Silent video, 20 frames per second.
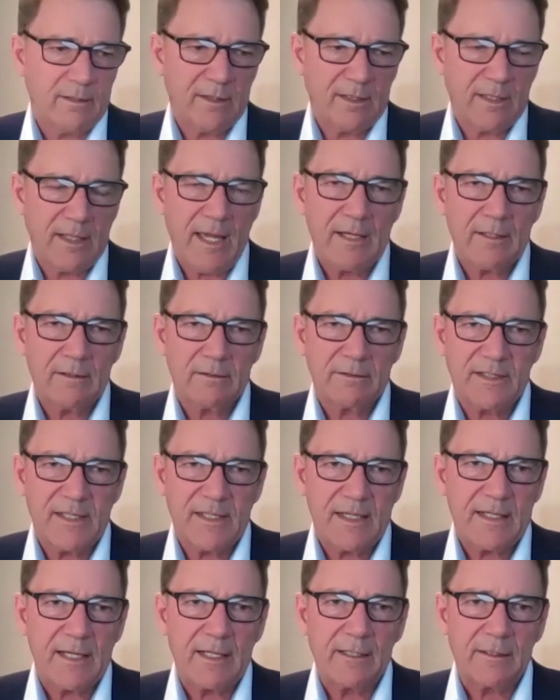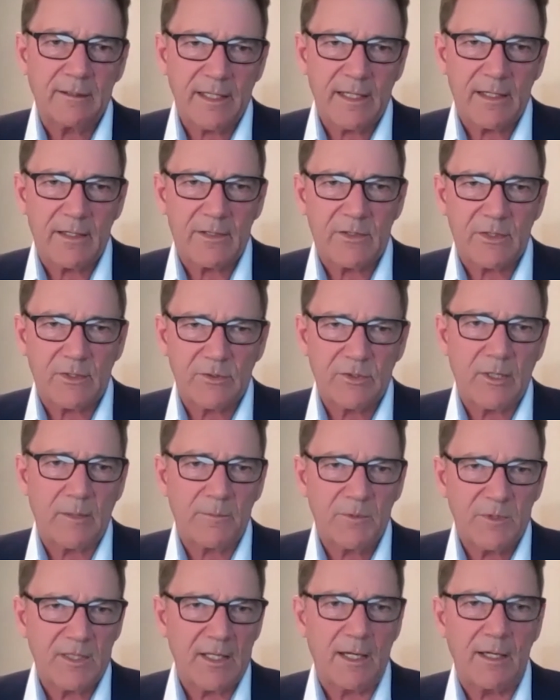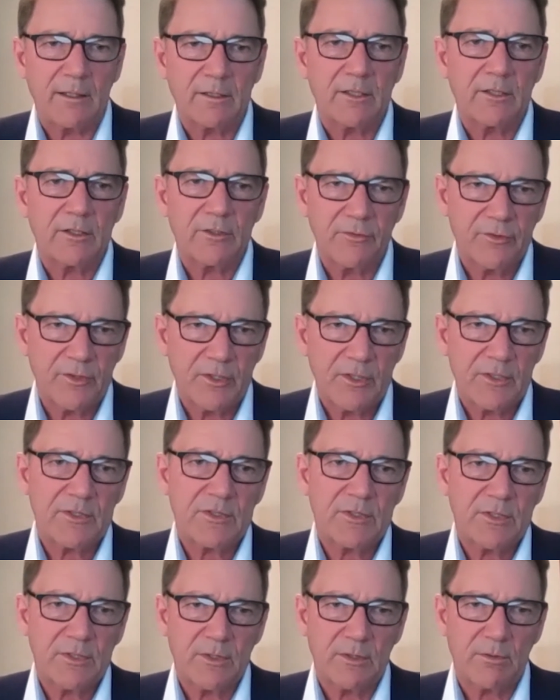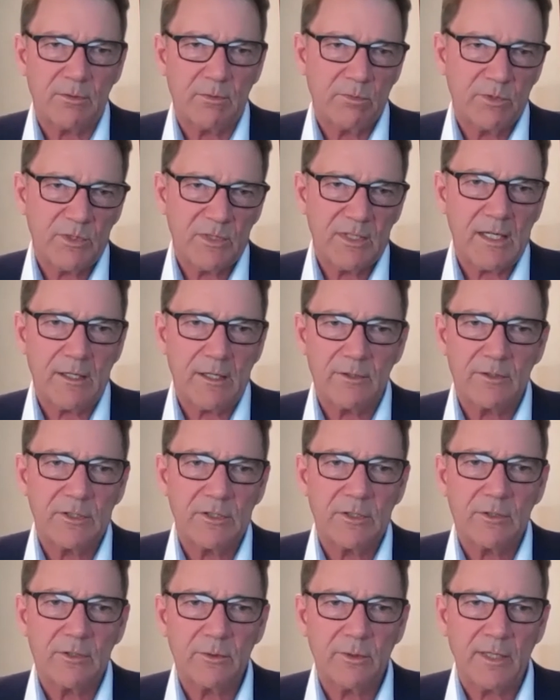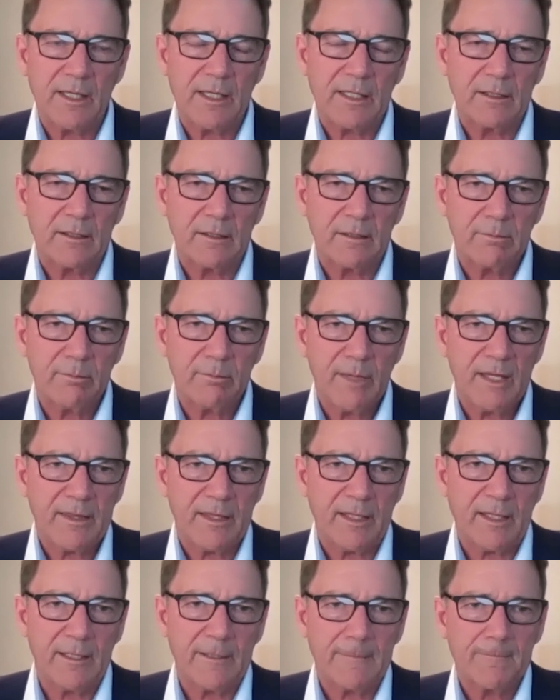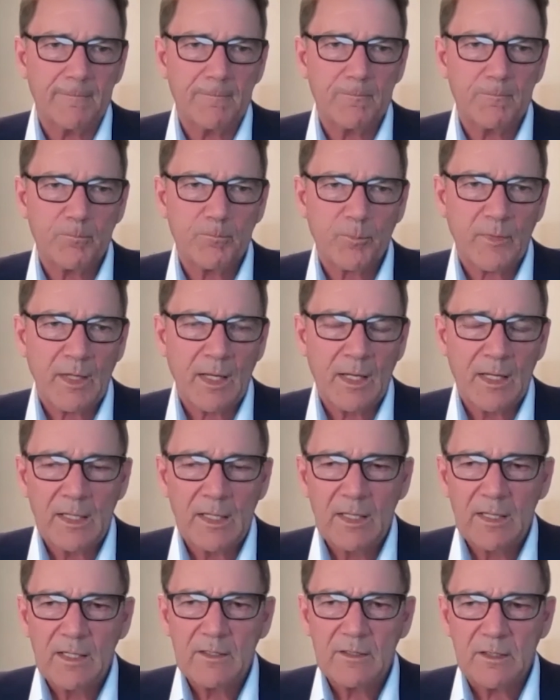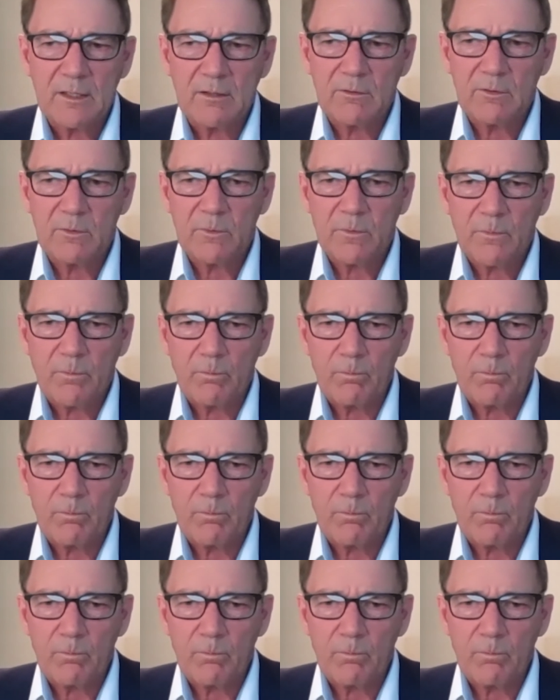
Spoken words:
the dead algae, as it drops down, converts to CO2 and methane. So